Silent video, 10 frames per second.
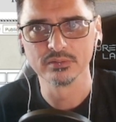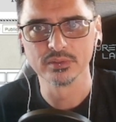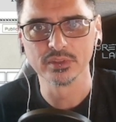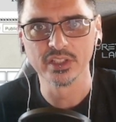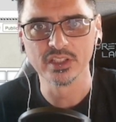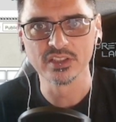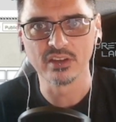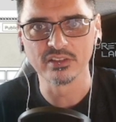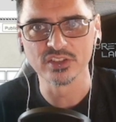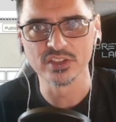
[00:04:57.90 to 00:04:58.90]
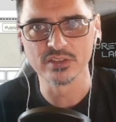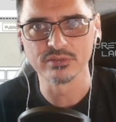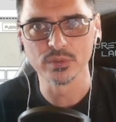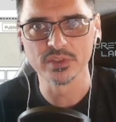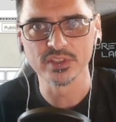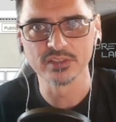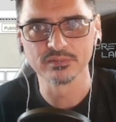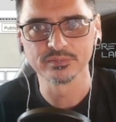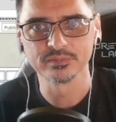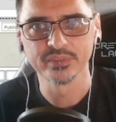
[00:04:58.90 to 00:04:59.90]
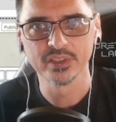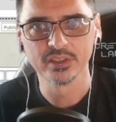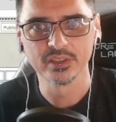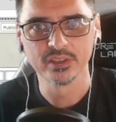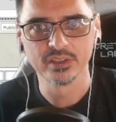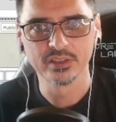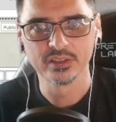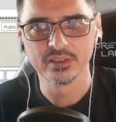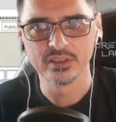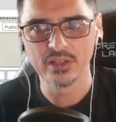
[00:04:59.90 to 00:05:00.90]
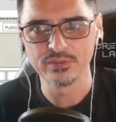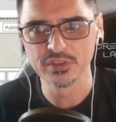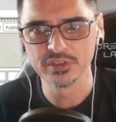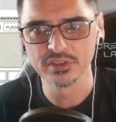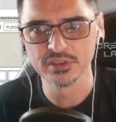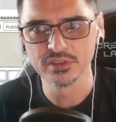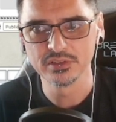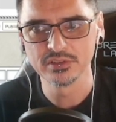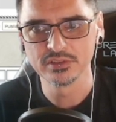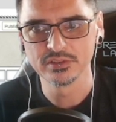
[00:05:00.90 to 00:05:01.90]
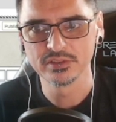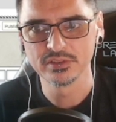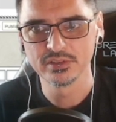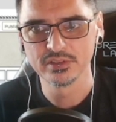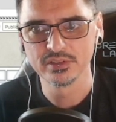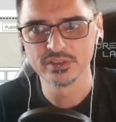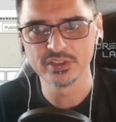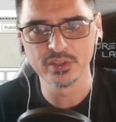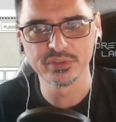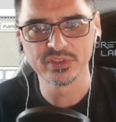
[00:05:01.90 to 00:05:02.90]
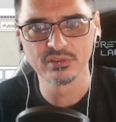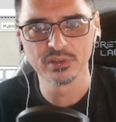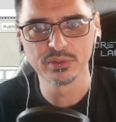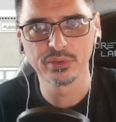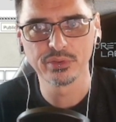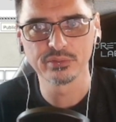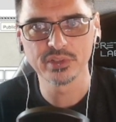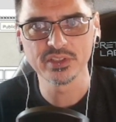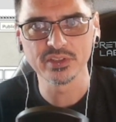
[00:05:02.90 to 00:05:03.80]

Get these character sheets off to one side. Halfter, Stealth 0, 3, so